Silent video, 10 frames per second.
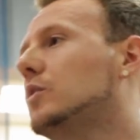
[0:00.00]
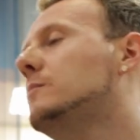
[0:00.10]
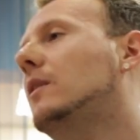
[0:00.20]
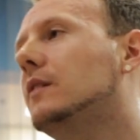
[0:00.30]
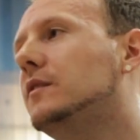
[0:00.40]
watch
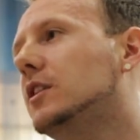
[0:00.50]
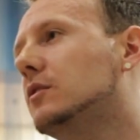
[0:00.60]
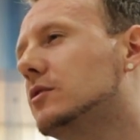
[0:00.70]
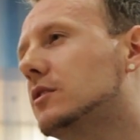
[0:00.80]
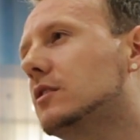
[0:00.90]
my
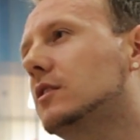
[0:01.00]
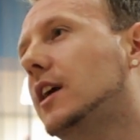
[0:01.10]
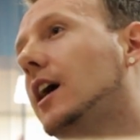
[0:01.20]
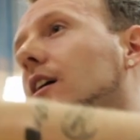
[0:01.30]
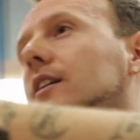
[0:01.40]
videos to
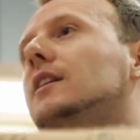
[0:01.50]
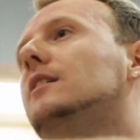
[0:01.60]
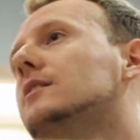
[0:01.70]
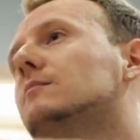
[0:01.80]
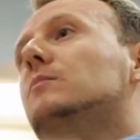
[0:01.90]
get
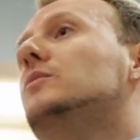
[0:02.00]
ideas and